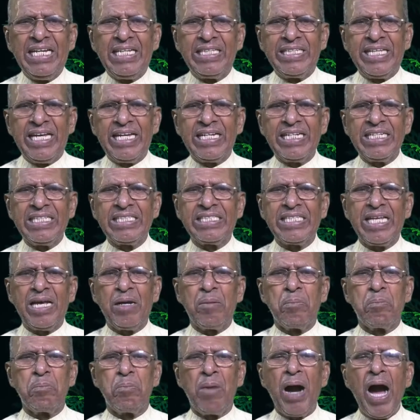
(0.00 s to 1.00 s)
there is
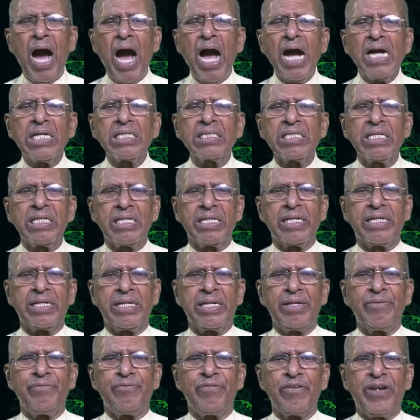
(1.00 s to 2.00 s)
a marked
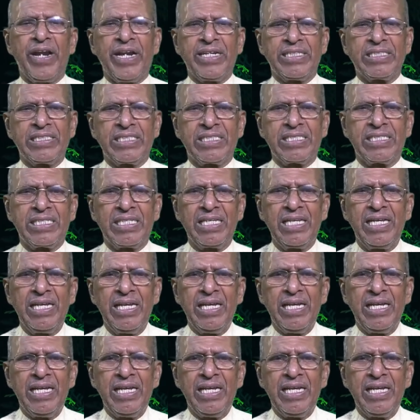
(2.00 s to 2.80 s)
difference